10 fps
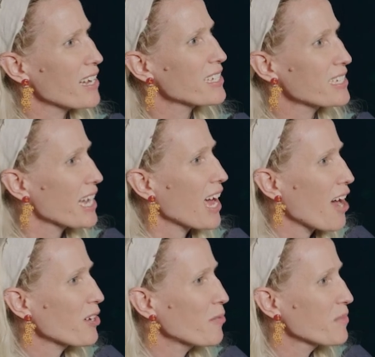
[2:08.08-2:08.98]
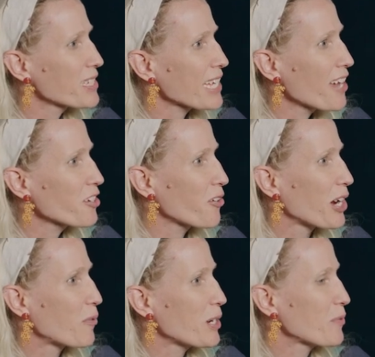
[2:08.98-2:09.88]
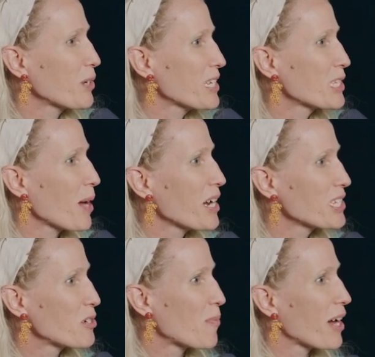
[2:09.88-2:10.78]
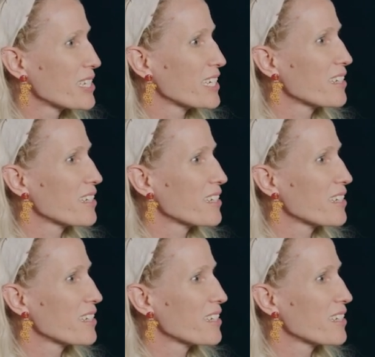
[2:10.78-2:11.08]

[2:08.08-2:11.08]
and how come this category? What, what inspires you about